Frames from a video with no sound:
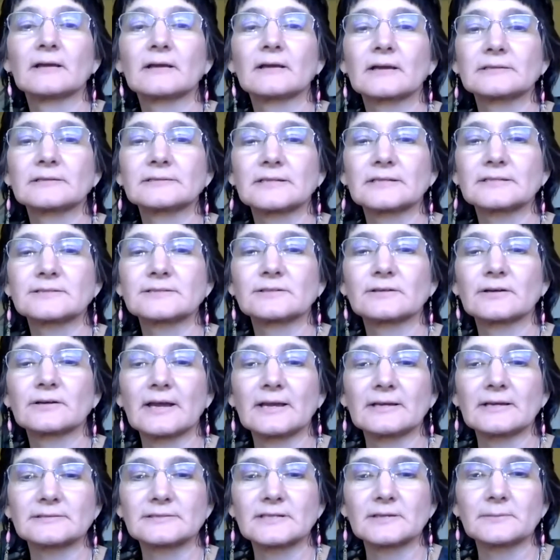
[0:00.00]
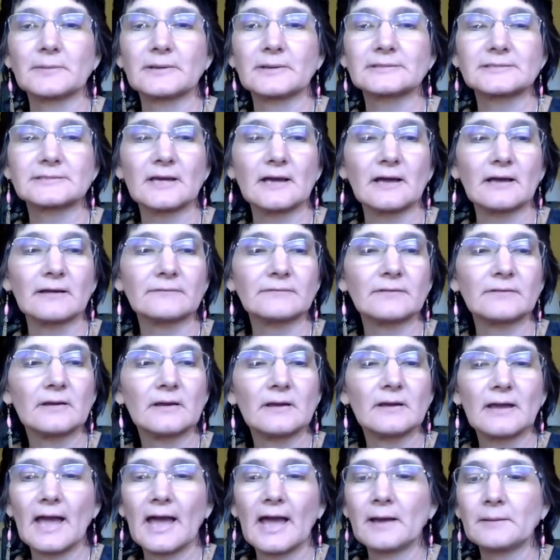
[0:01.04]
because I still can't see myself.
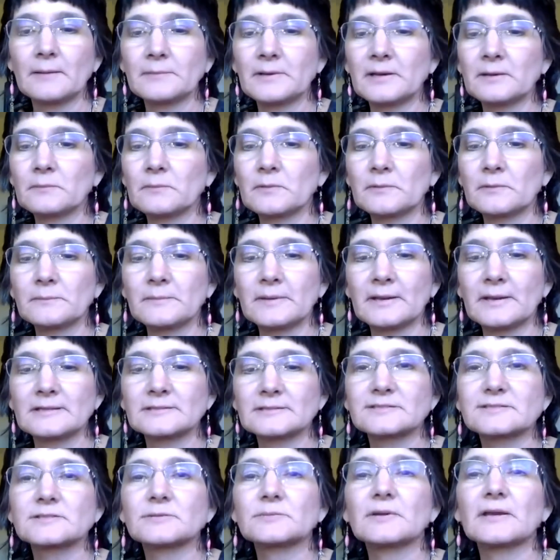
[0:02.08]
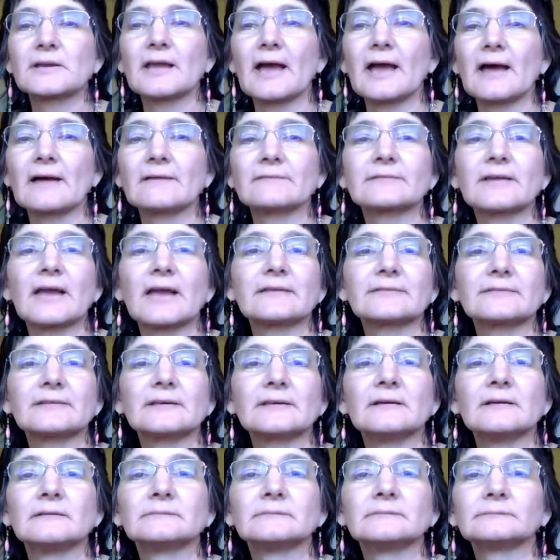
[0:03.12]
How many more minutes do we have,
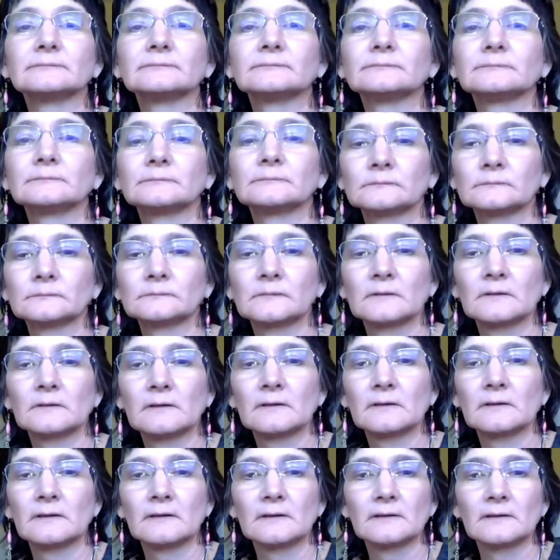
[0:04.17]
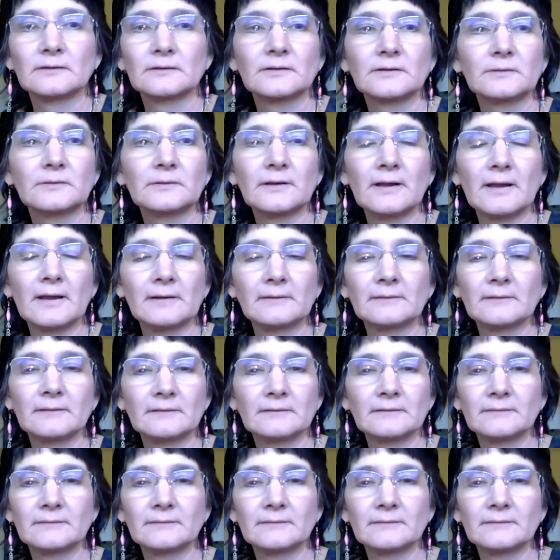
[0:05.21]
Kathy? Do you know?